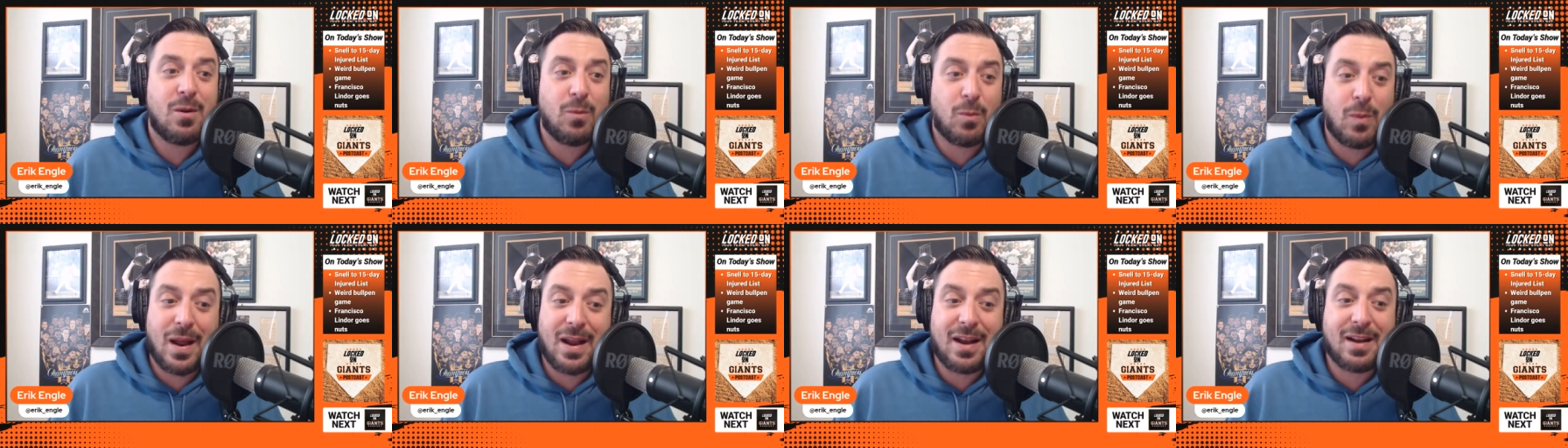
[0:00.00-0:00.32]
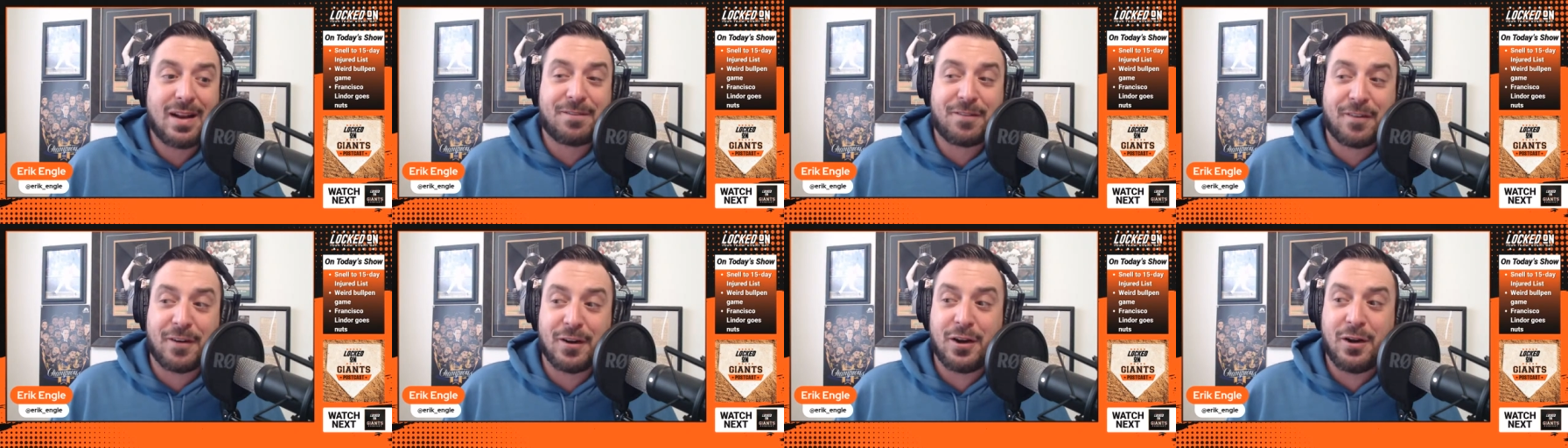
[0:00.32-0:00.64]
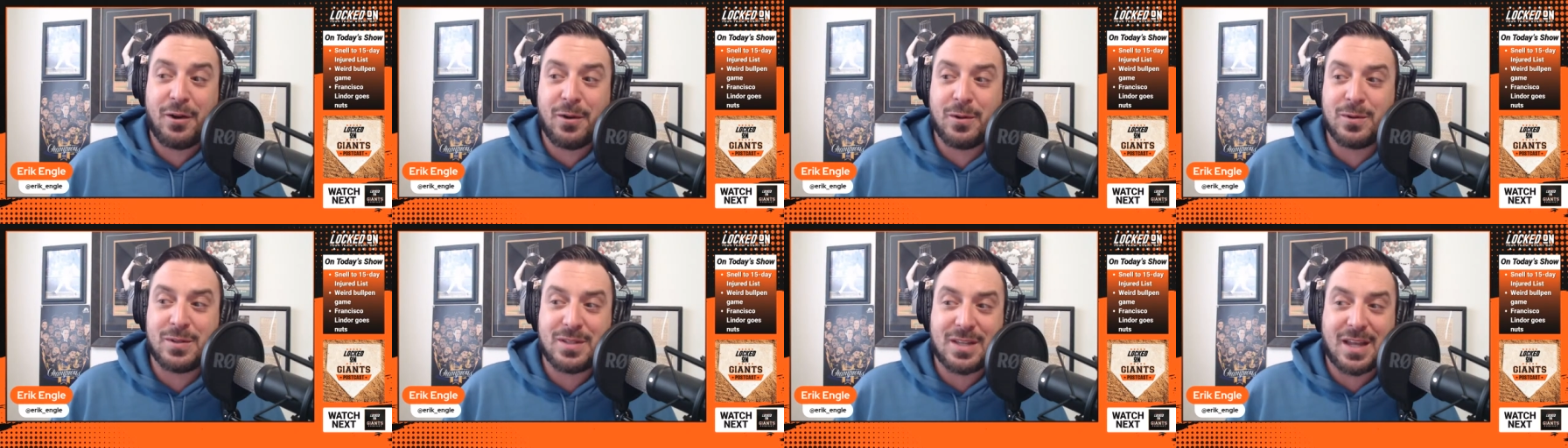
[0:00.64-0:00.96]
waiting for
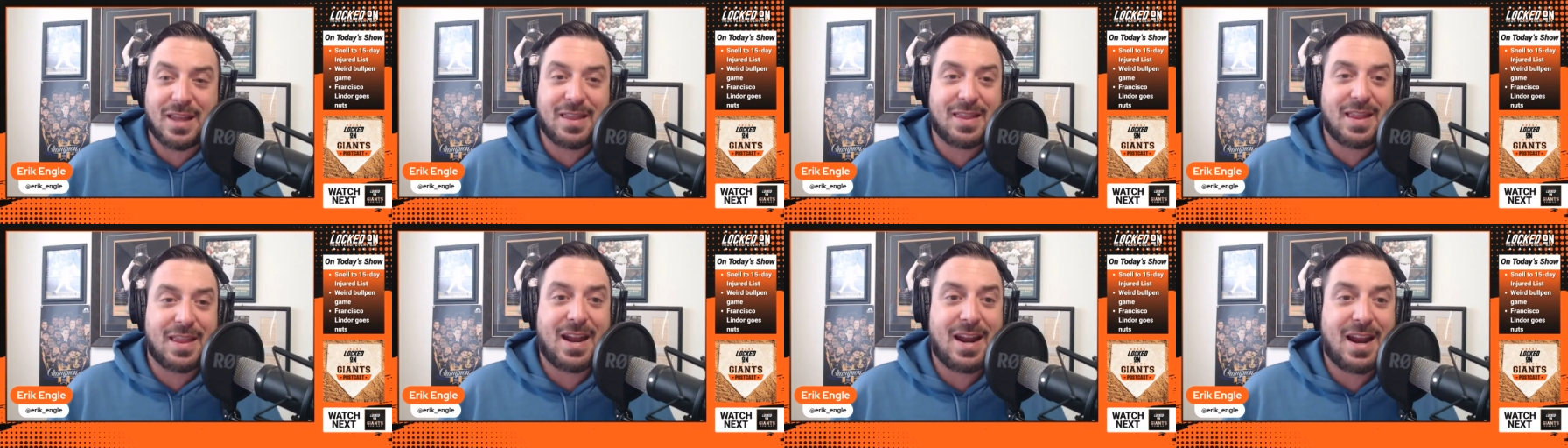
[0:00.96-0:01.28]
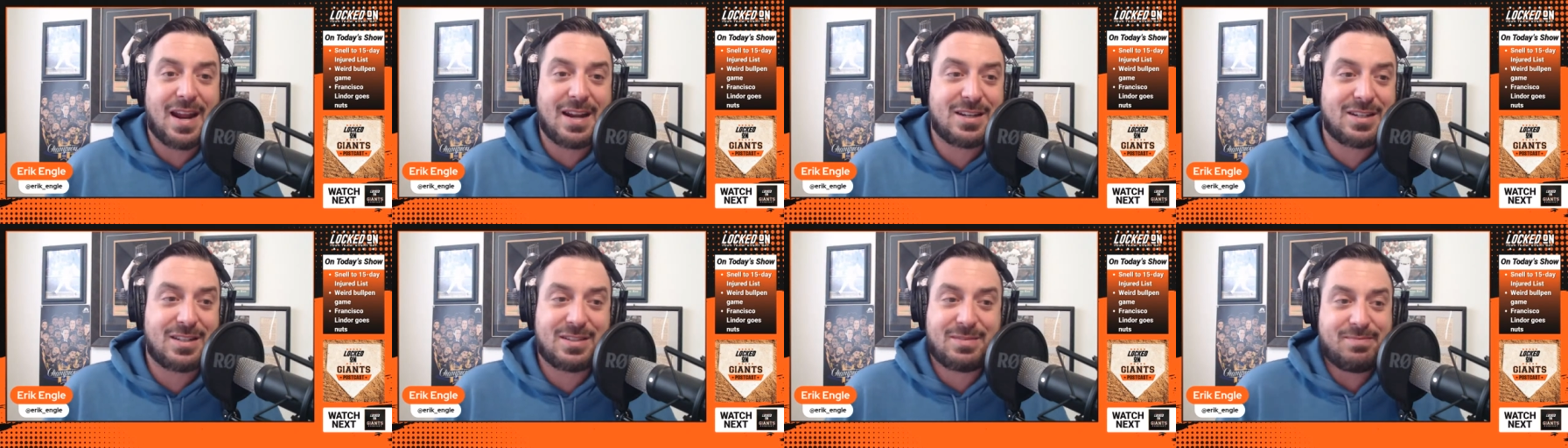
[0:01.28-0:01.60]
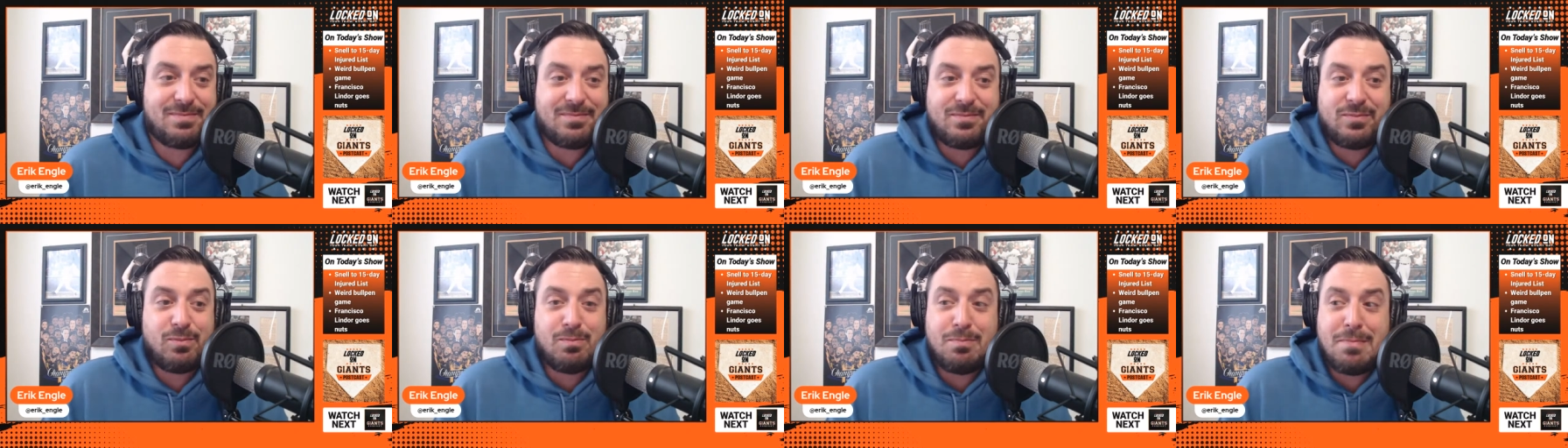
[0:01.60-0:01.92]
news, and then I just
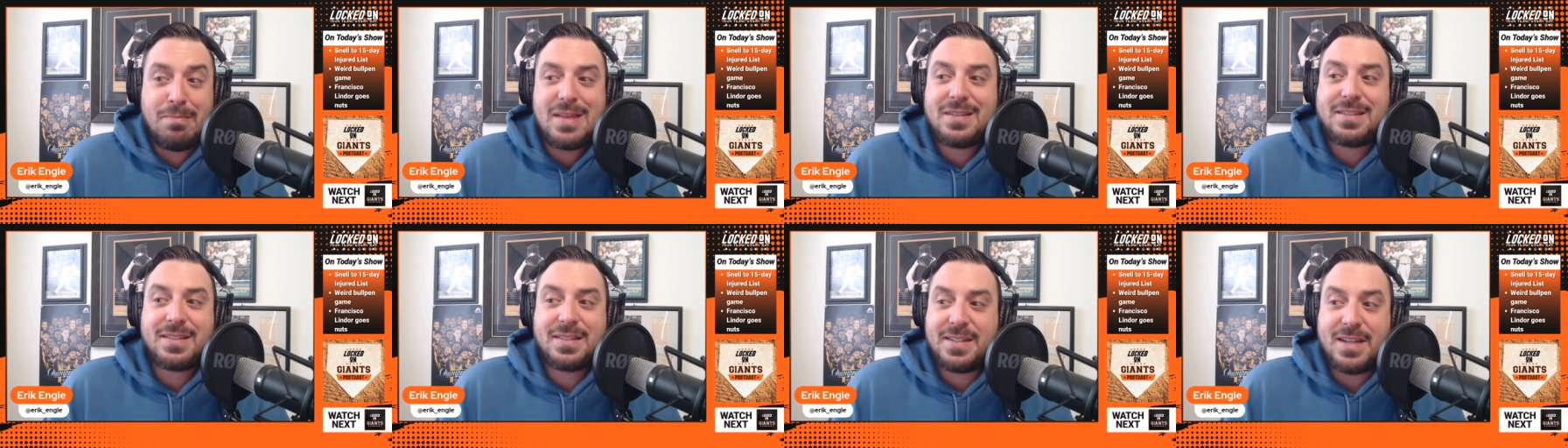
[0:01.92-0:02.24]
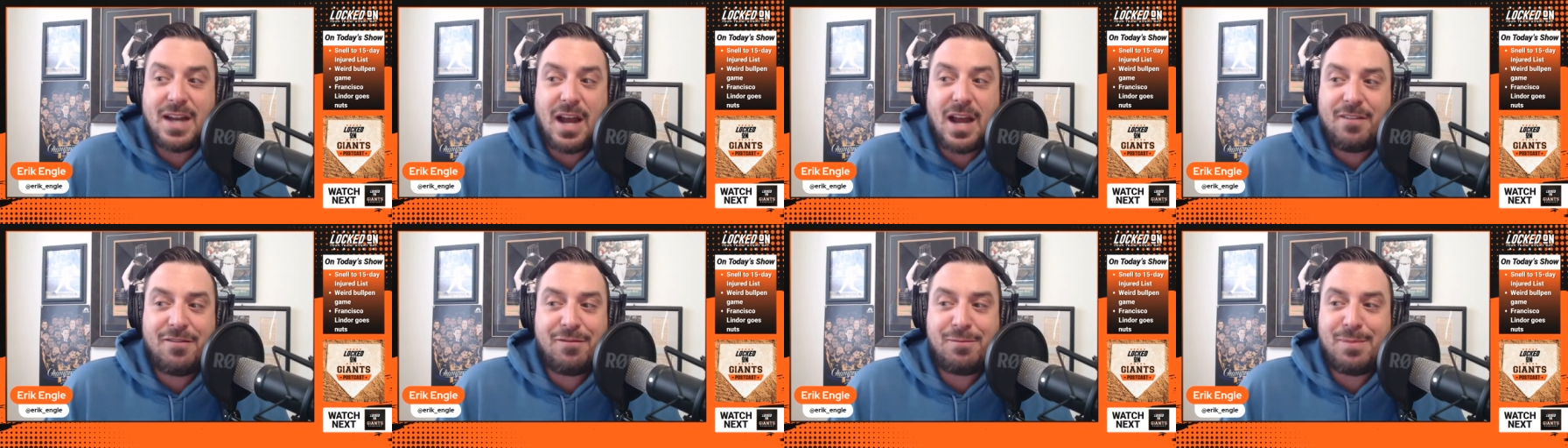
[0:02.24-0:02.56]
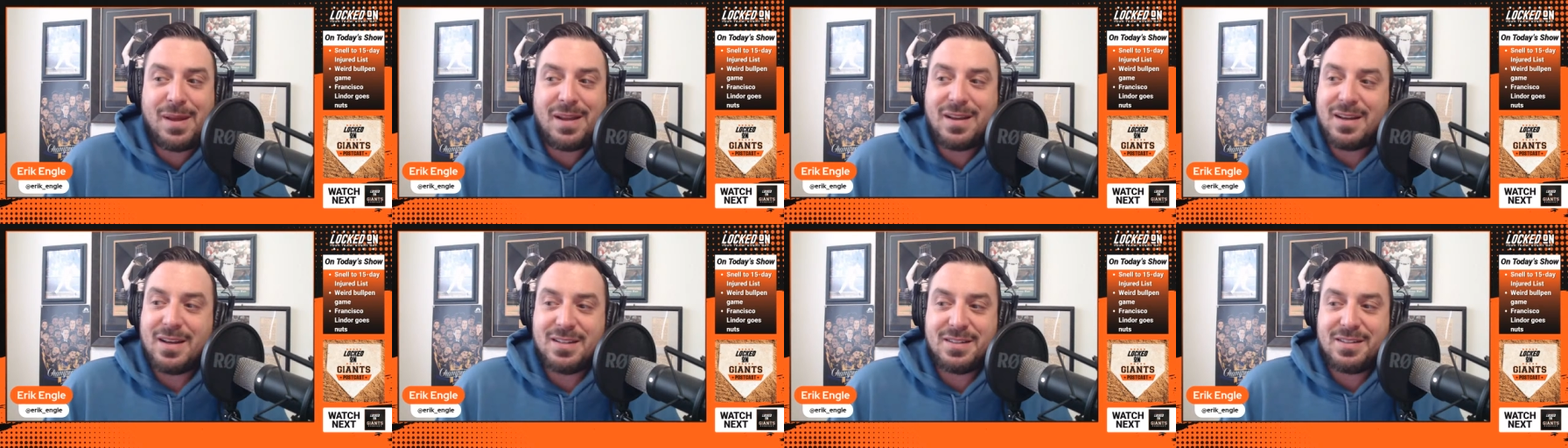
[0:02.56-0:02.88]
miss stuff
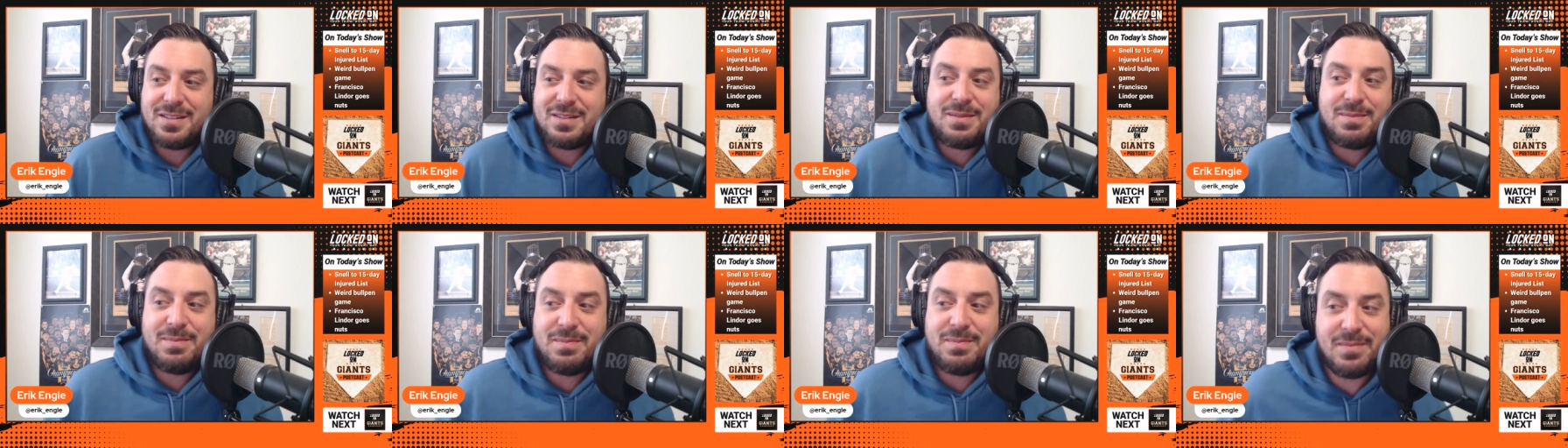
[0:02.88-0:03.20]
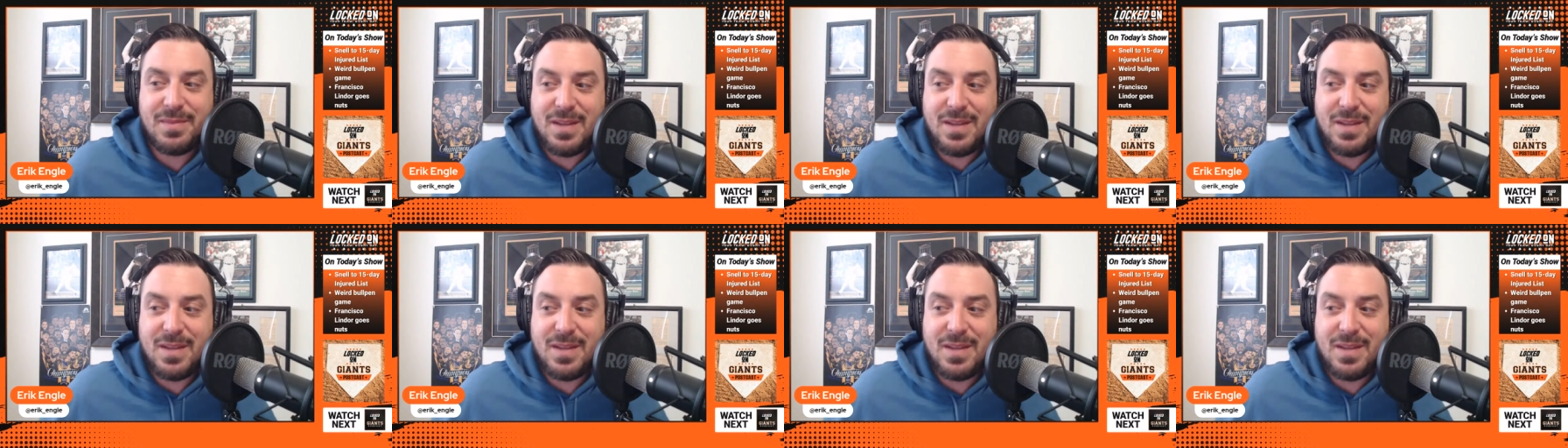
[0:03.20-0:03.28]
because